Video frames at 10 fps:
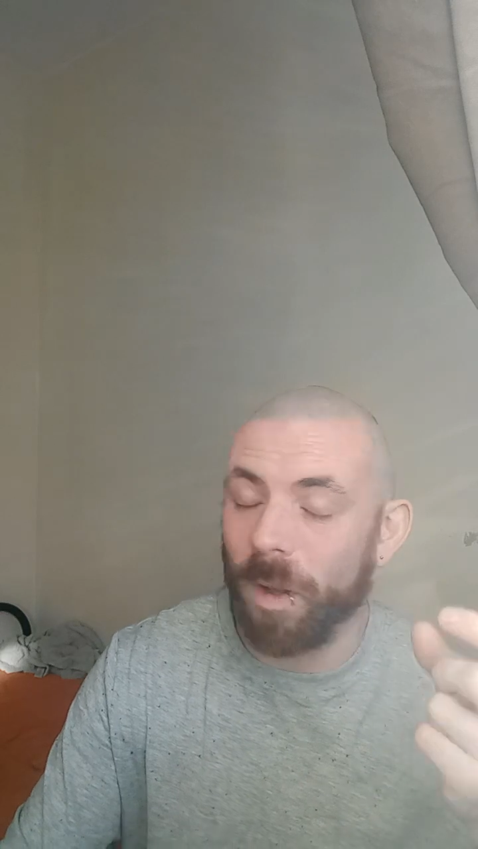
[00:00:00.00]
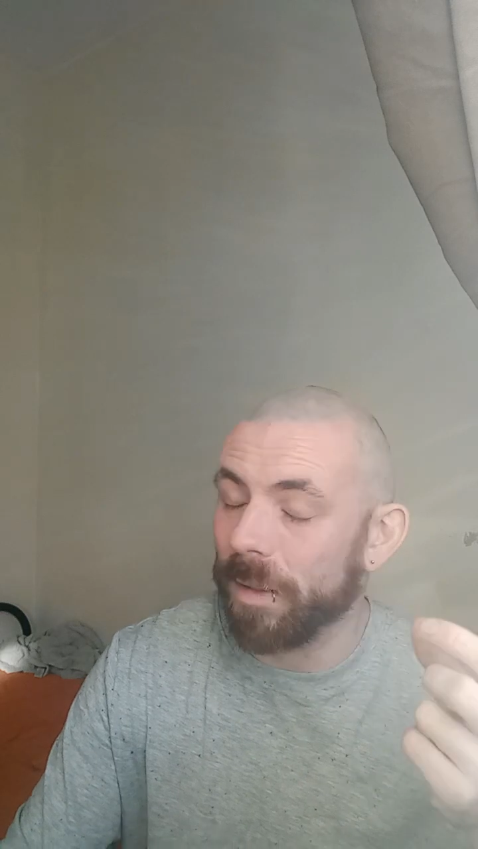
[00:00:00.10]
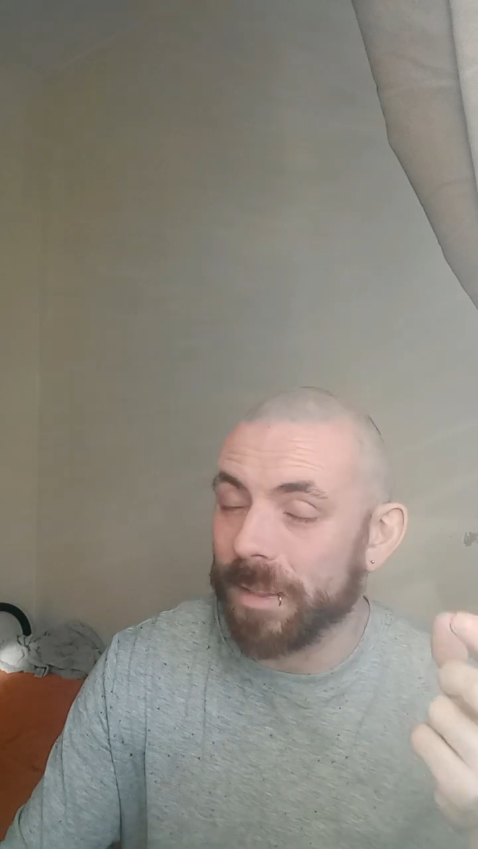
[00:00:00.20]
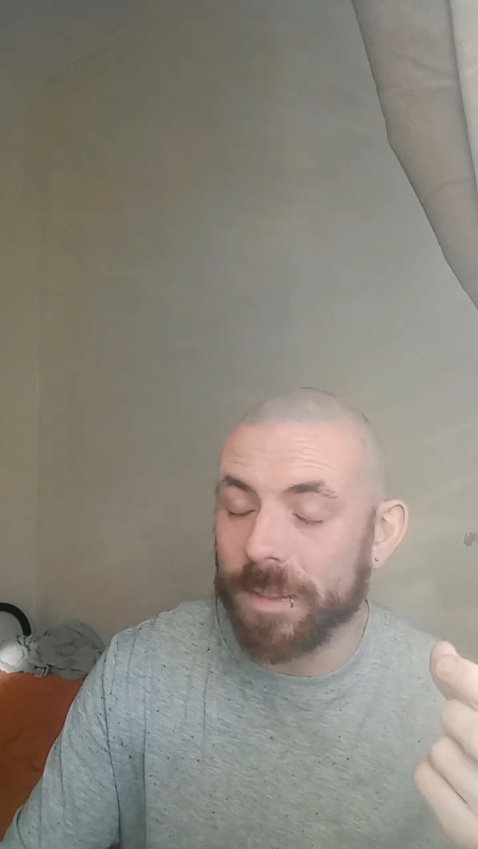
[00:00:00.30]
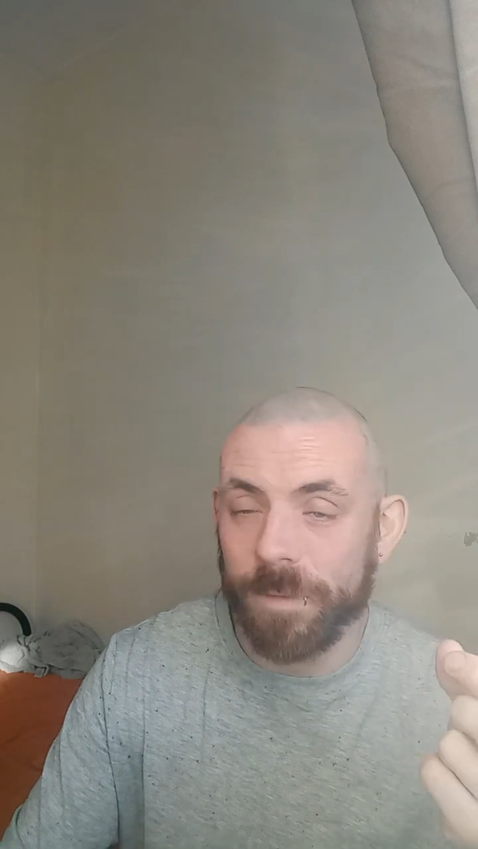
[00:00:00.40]

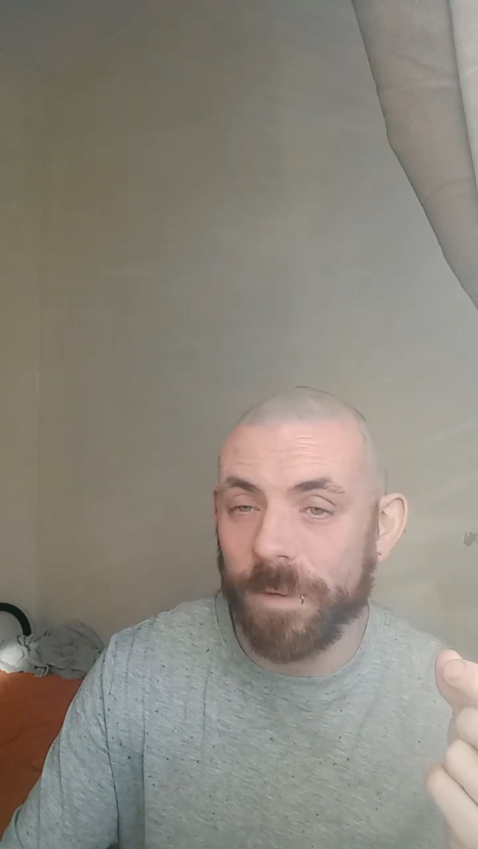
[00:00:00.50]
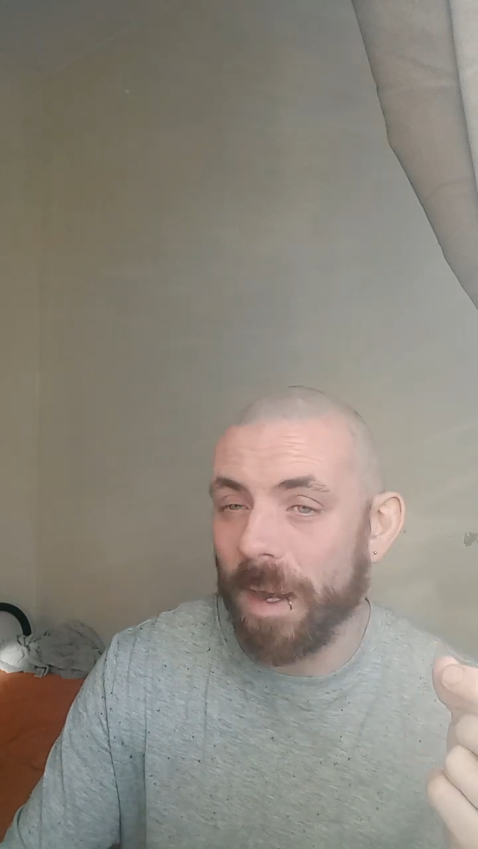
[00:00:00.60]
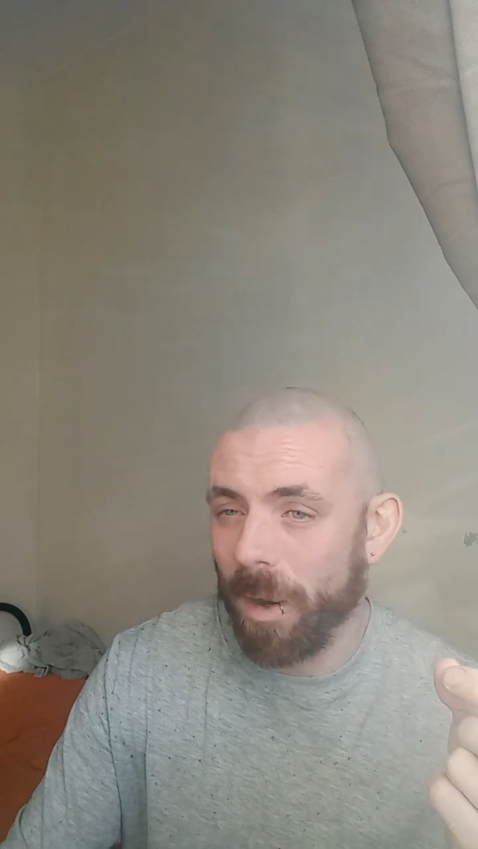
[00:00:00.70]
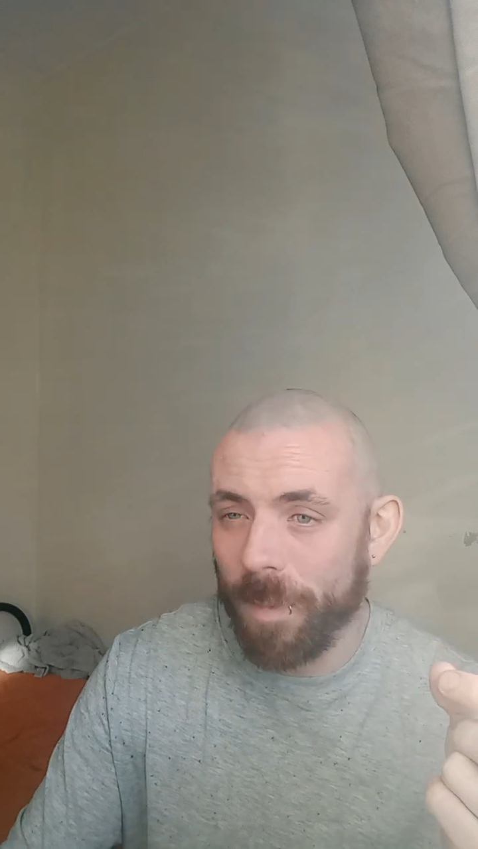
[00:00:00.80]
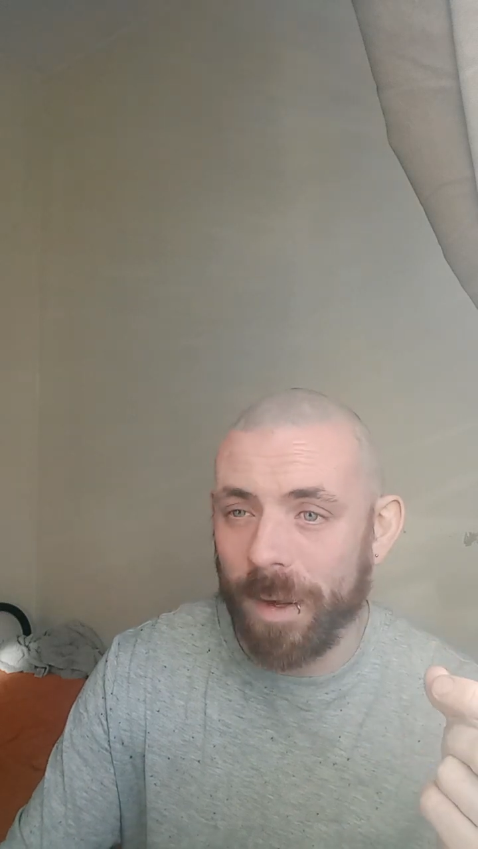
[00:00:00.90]
these different
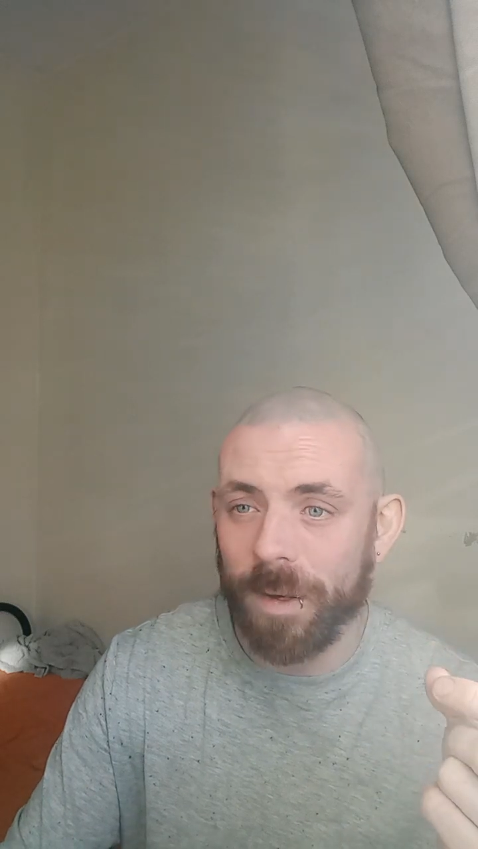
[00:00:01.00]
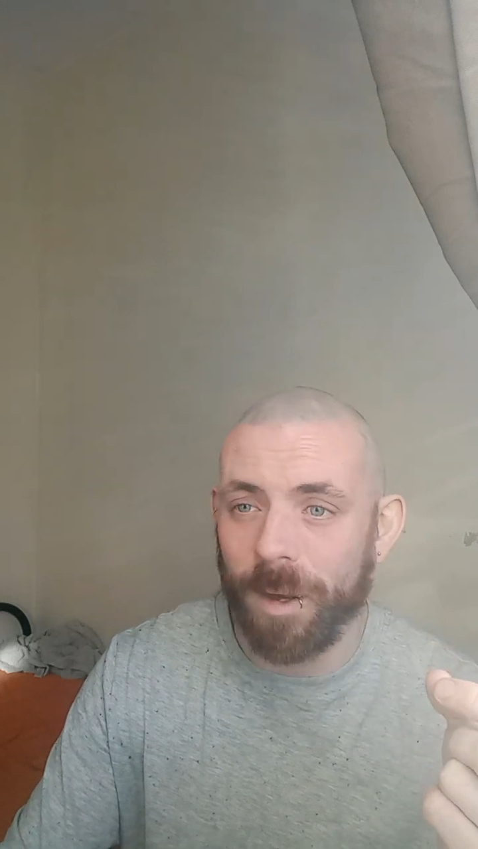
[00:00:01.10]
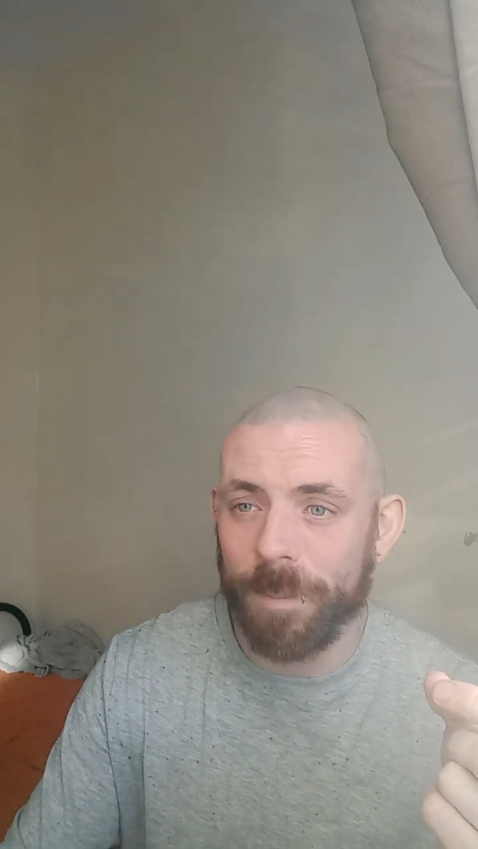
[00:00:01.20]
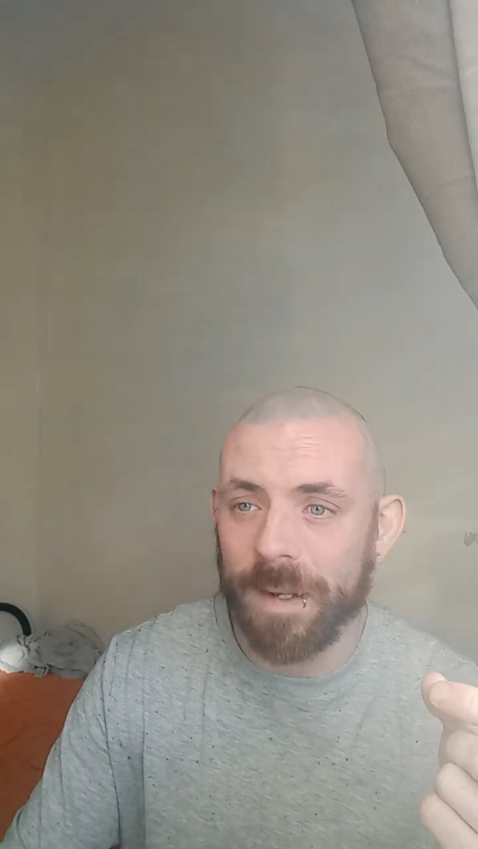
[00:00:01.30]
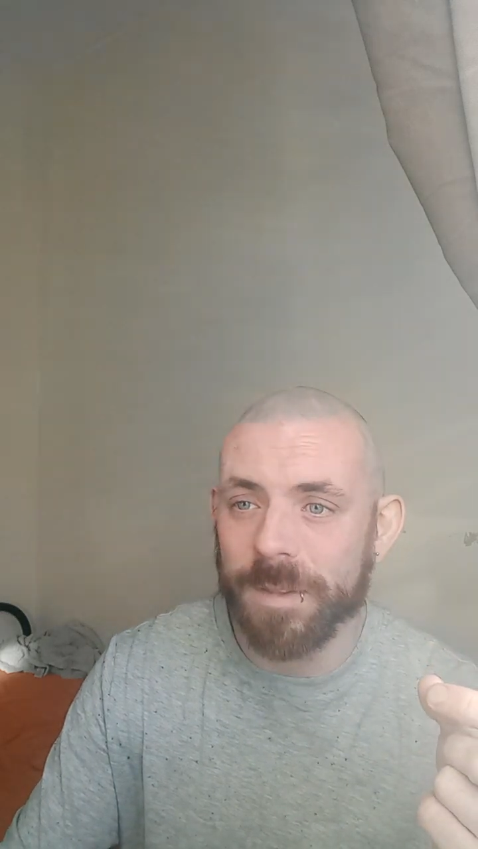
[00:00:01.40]
aromatic
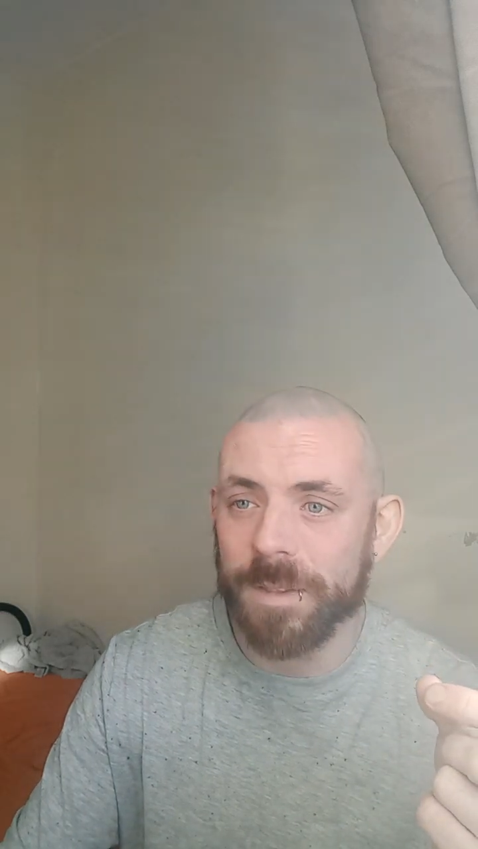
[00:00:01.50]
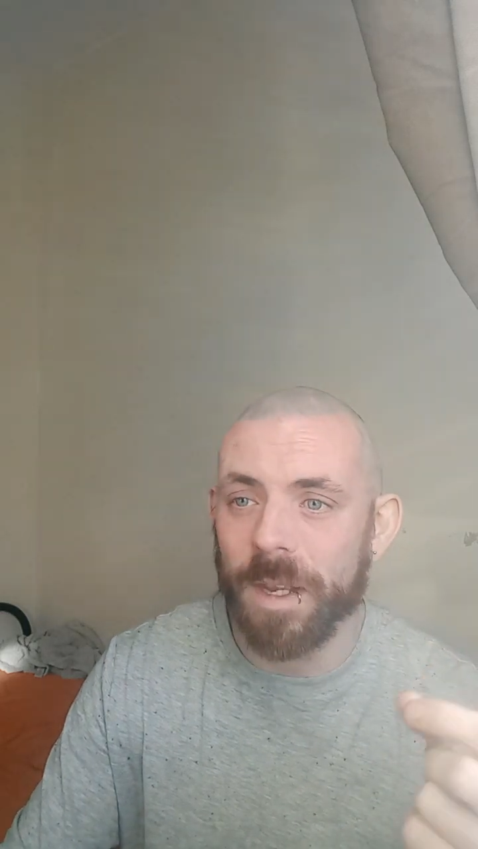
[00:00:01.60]
compounds,